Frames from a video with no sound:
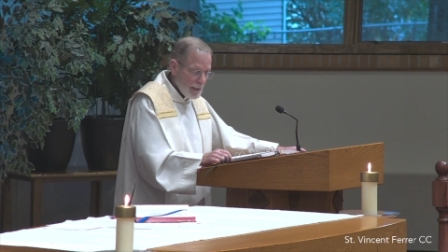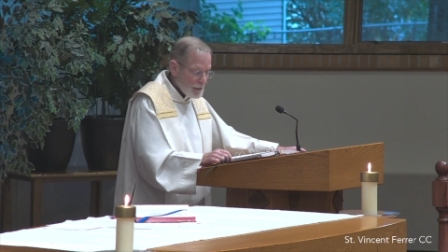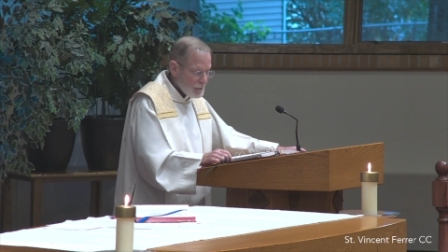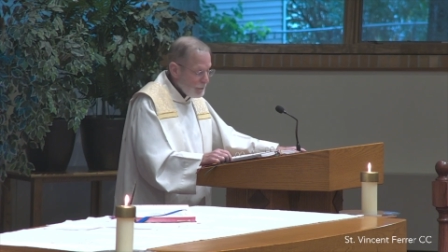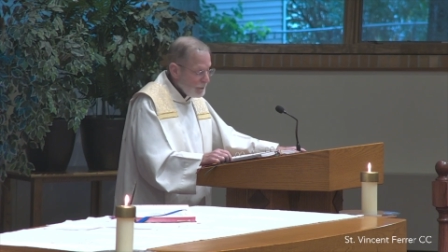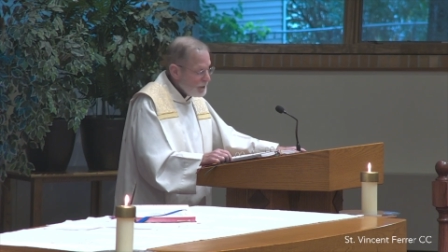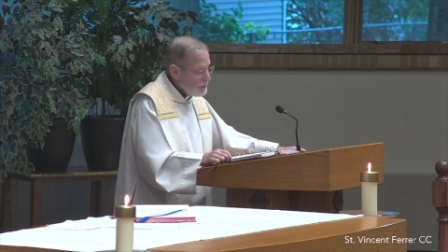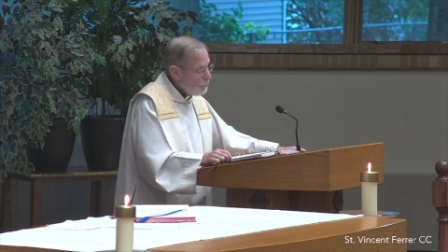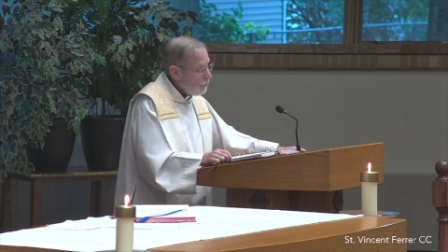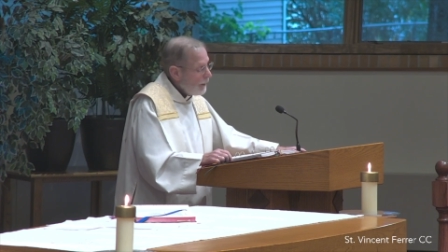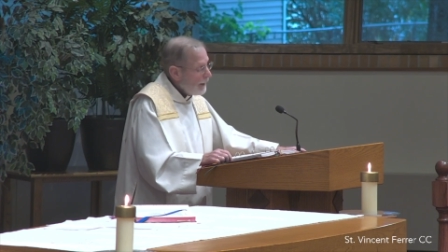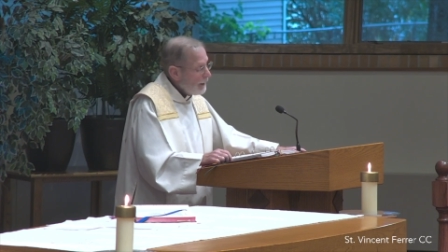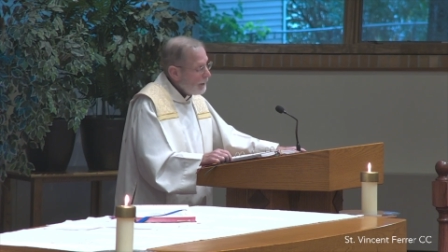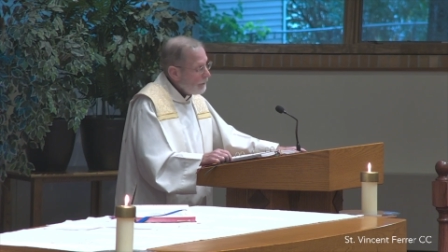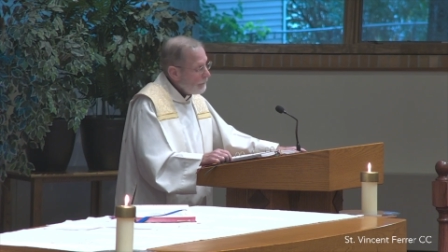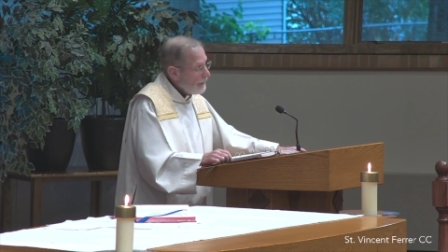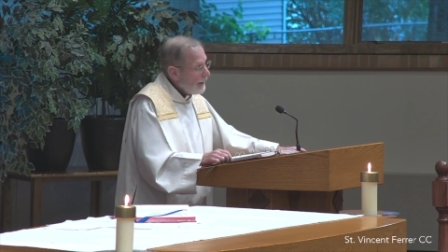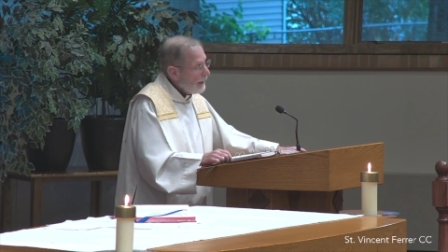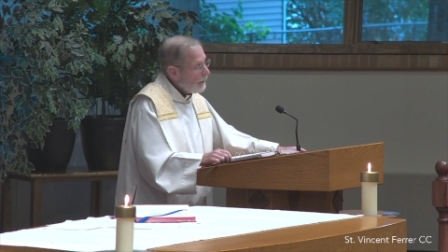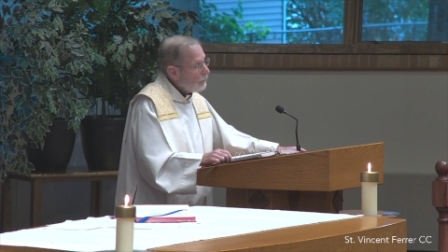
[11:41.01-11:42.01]
as we
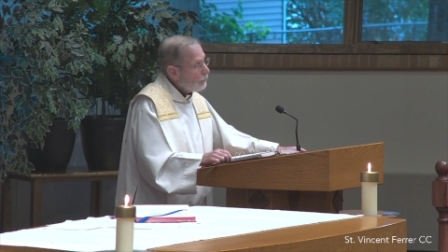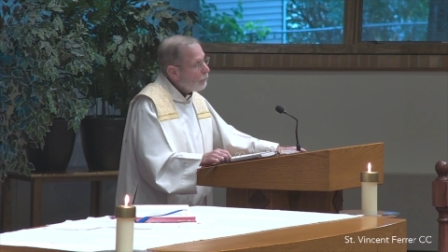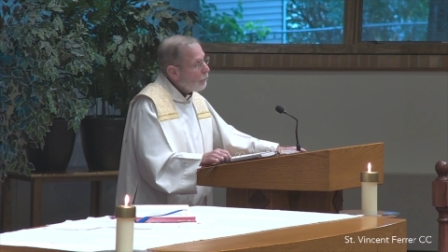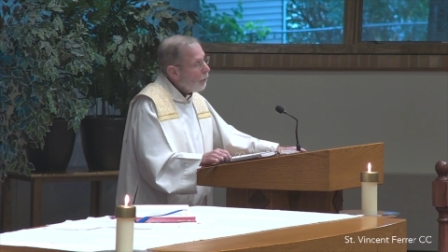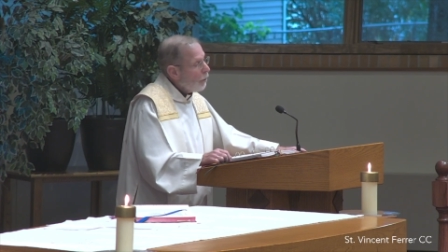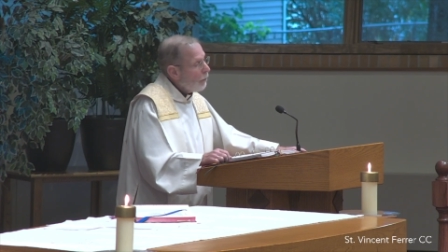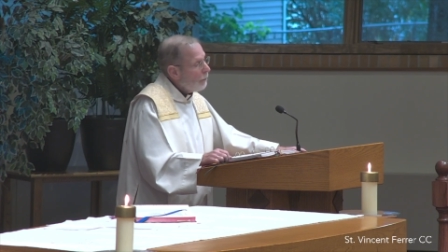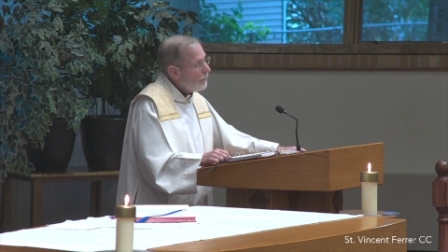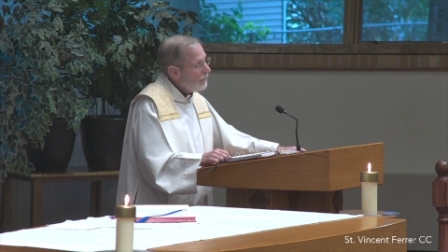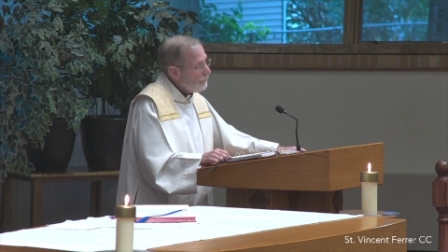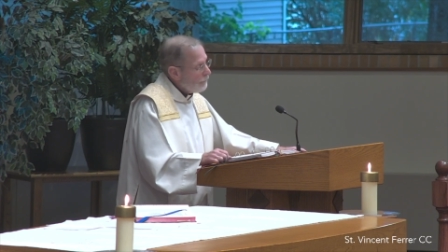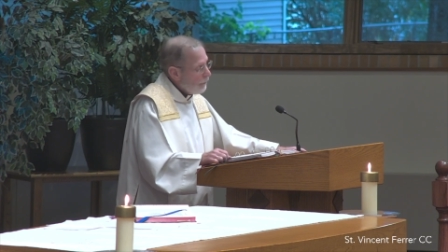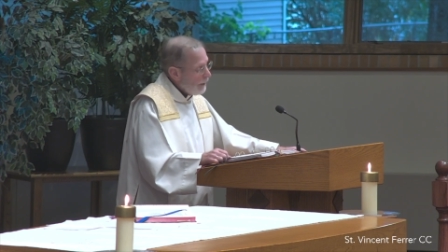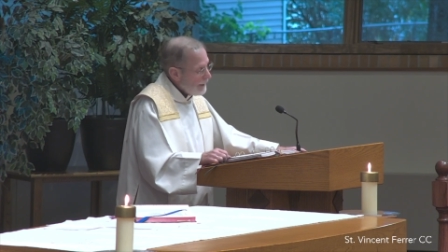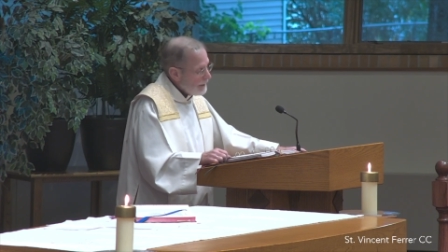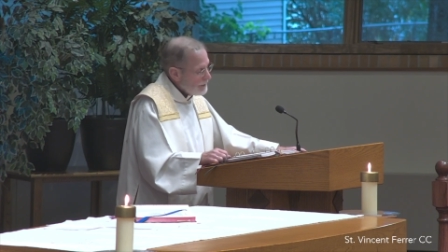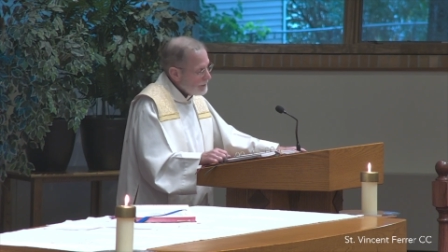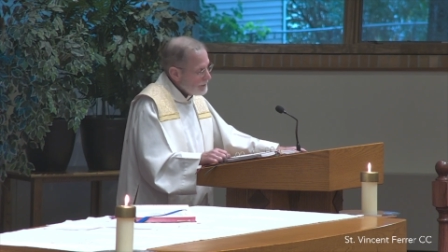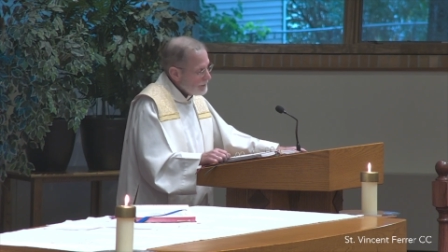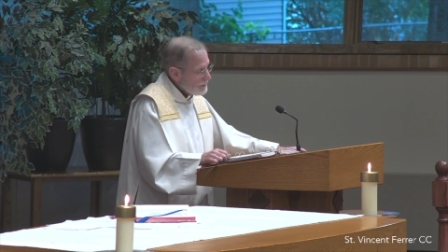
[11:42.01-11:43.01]
wear that robe of
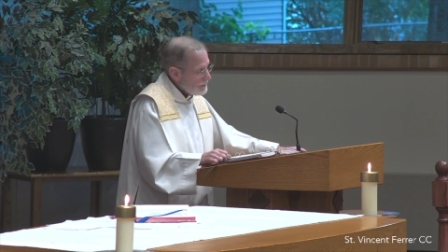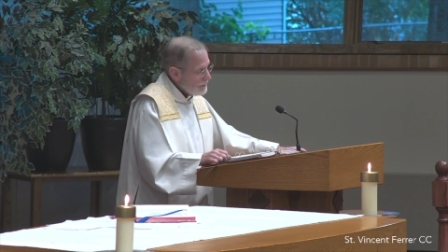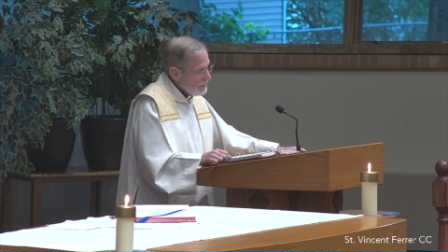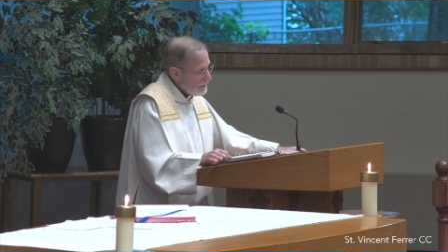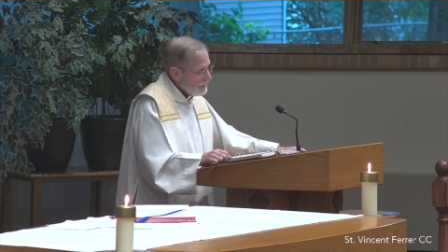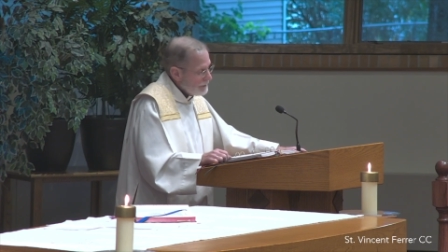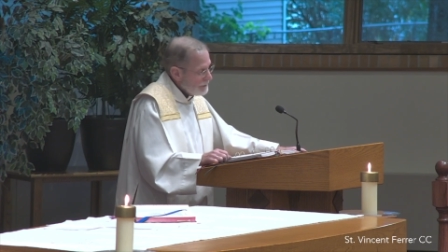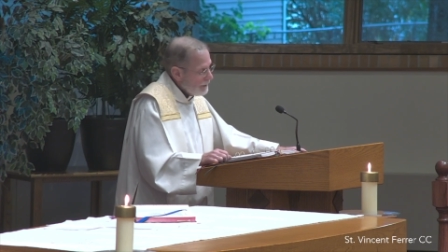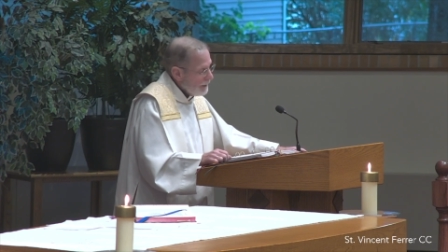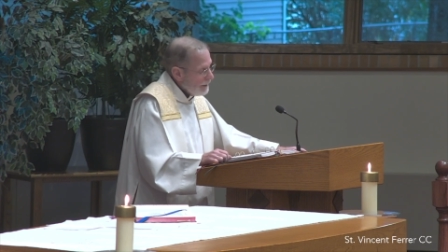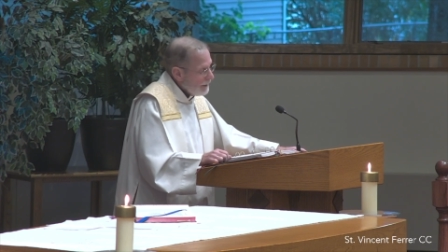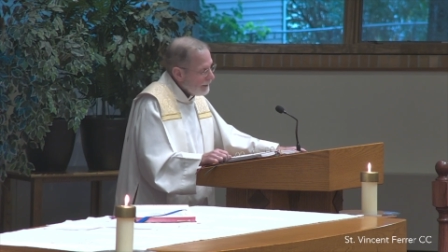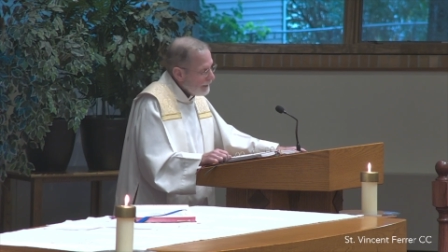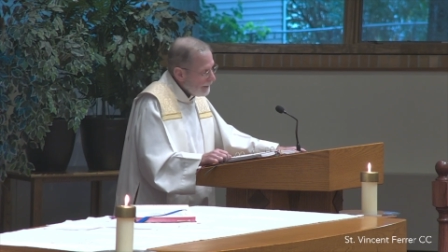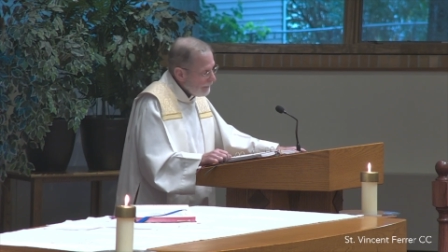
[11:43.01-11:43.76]
righteousness